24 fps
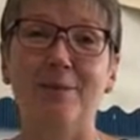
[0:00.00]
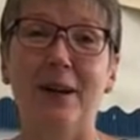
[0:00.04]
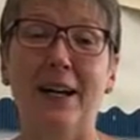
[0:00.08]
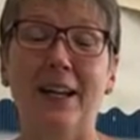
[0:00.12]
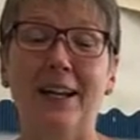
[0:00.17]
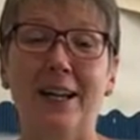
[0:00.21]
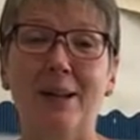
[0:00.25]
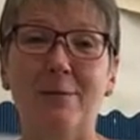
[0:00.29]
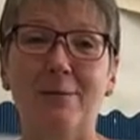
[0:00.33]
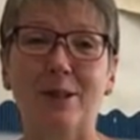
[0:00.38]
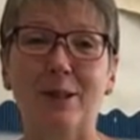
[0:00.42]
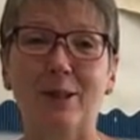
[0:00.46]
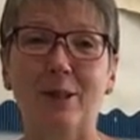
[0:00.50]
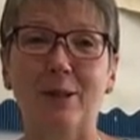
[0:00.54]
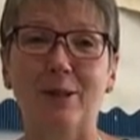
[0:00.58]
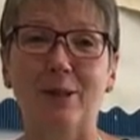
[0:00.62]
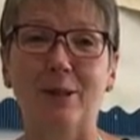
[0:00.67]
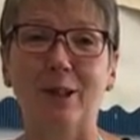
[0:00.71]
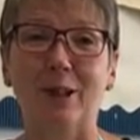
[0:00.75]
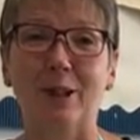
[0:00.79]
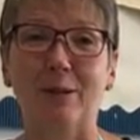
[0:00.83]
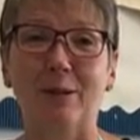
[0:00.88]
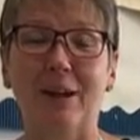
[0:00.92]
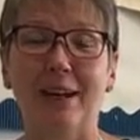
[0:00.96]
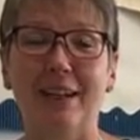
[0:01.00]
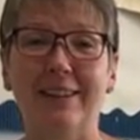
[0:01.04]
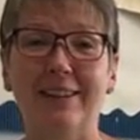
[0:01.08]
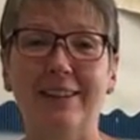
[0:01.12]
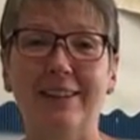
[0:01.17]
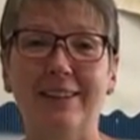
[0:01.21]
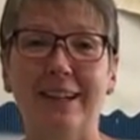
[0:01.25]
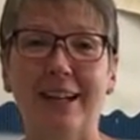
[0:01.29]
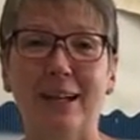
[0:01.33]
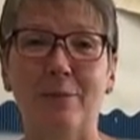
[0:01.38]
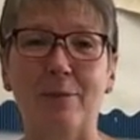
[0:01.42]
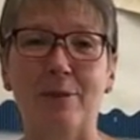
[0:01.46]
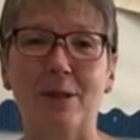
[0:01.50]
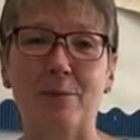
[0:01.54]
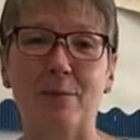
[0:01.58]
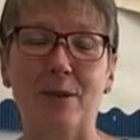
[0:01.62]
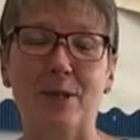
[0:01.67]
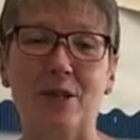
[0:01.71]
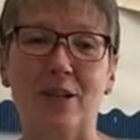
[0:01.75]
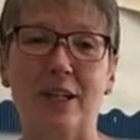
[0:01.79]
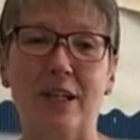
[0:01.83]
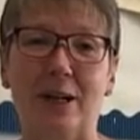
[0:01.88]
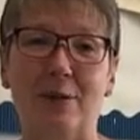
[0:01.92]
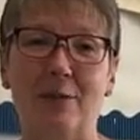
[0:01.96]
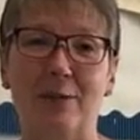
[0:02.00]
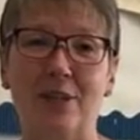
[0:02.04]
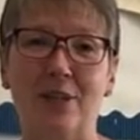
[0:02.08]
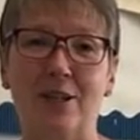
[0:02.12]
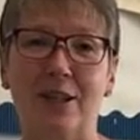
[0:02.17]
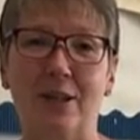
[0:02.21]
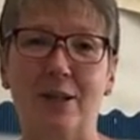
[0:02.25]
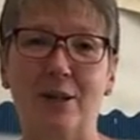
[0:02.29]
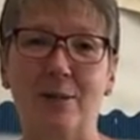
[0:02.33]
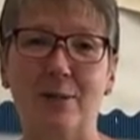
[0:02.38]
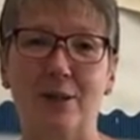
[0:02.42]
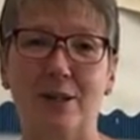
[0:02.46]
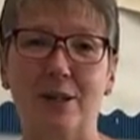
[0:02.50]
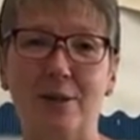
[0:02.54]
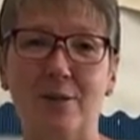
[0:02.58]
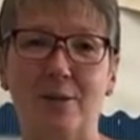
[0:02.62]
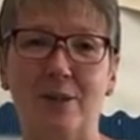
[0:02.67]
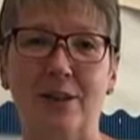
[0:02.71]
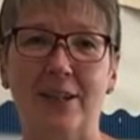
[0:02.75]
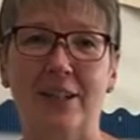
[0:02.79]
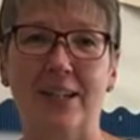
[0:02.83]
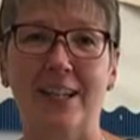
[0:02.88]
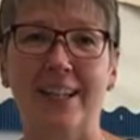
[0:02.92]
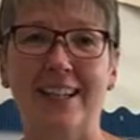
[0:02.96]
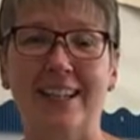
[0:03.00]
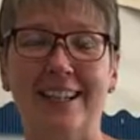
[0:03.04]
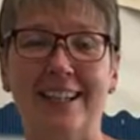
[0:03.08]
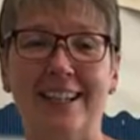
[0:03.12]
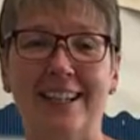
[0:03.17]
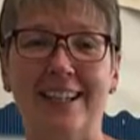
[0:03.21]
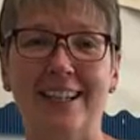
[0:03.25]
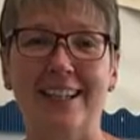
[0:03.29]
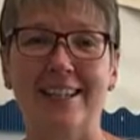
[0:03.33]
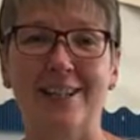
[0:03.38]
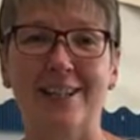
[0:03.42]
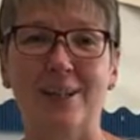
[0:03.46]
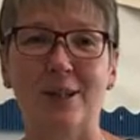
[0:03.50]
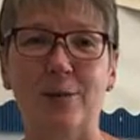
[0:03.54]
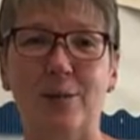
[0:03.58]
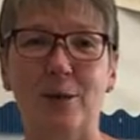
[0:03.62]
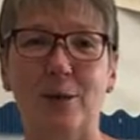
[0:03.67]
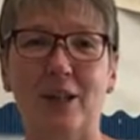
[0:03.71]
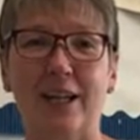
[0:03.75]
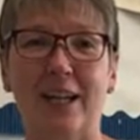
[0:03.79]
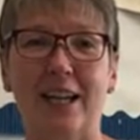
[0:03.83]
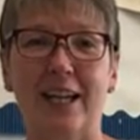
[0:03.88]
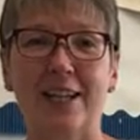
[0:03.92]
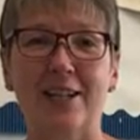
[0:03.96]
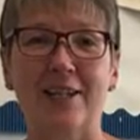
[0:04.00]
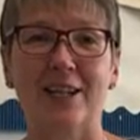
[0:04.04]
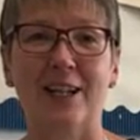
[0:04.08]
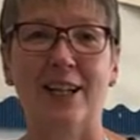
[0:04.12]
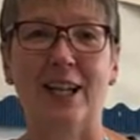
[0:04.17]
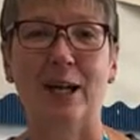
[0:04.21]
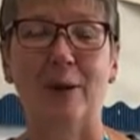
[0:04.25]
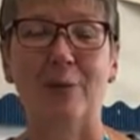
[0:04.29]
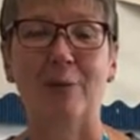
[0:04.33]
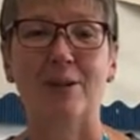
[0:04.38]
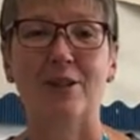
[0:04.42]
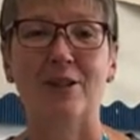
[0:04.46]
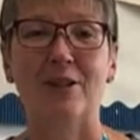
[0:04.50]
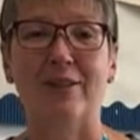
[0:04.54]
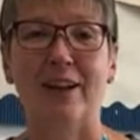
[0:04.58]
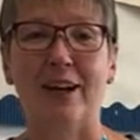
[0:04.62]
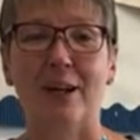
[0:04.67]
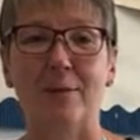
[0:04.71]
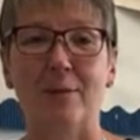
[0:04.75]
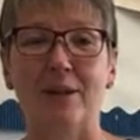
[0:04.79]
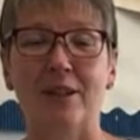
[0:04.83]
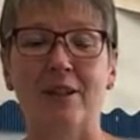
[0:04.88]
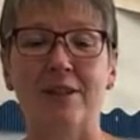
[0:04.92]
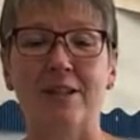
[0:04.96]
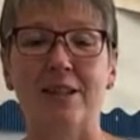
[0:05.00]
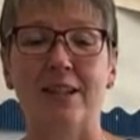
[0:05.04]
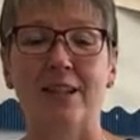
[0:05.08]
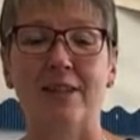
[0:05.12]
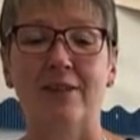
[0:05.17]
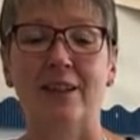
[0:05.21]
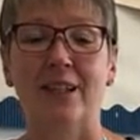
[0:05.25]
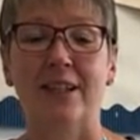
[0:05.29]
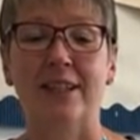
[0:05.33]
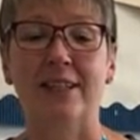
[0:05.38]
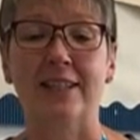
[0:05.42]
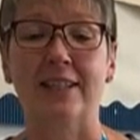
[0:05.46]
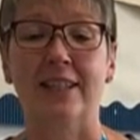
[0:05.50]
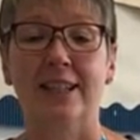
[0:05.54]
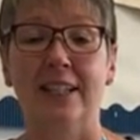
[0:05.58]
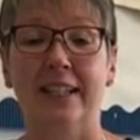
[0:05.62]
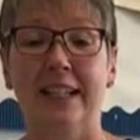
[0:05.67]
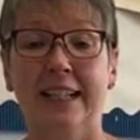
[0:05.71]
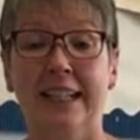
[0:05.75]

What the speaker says: My name's Lorna Llewellyn. I'm a speech and language therapist with the Early Years Communication and Language Development Service.